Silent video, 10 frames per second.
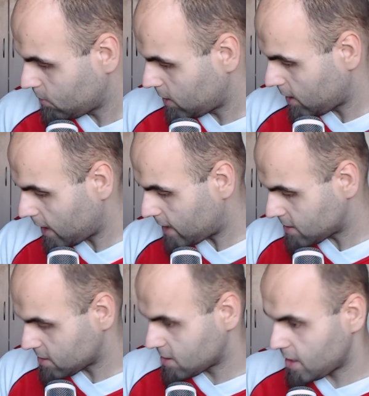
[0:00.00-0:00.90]
As I
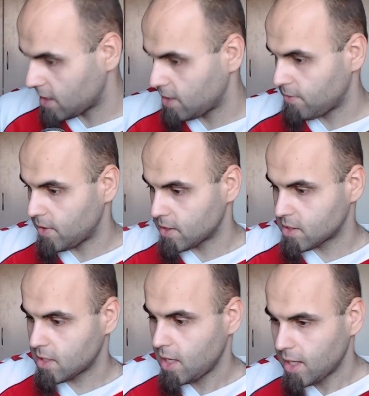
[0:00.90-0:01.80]
said, if
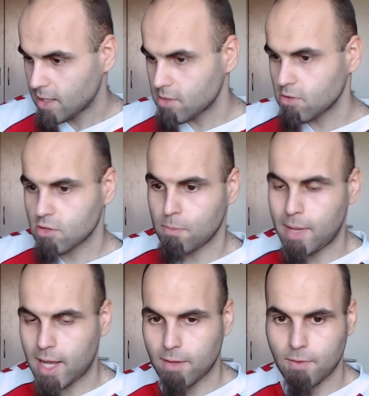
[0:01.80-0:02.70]
this was
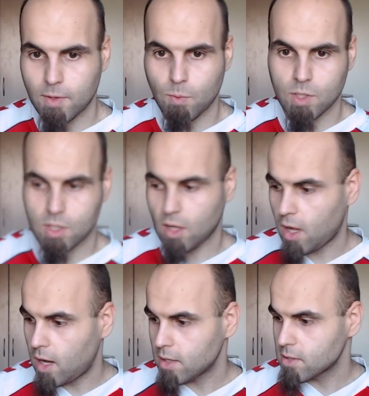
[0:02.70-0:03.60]
matte, if it was
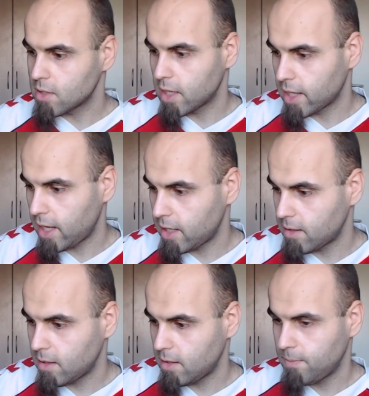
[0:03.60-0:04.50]
gloss,
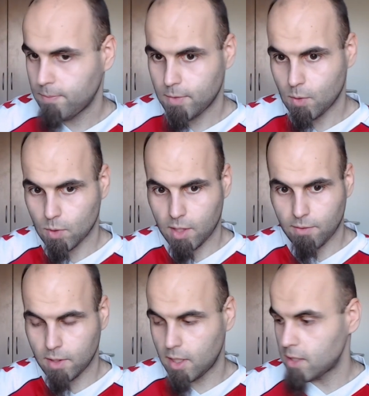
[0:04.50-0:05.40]
again, you would
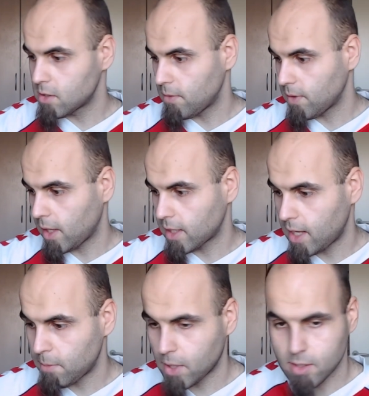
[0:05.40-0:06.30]
definitely need something like
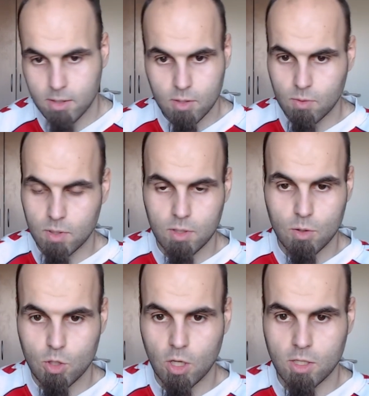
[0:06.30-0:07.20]
that, because as soon as you
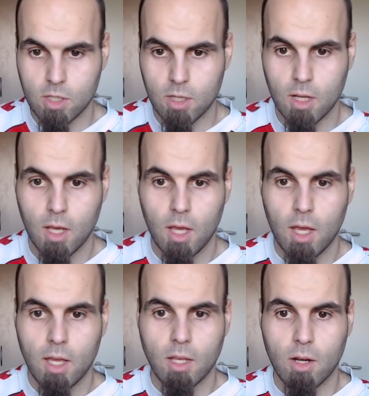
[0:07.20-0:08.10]
touch it,
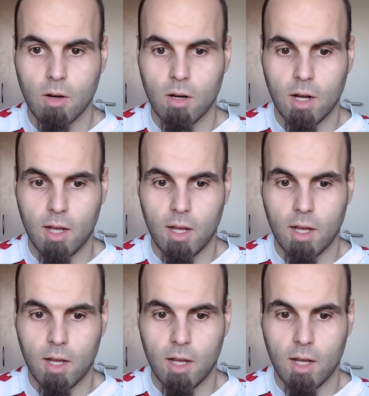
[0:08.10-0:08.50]
your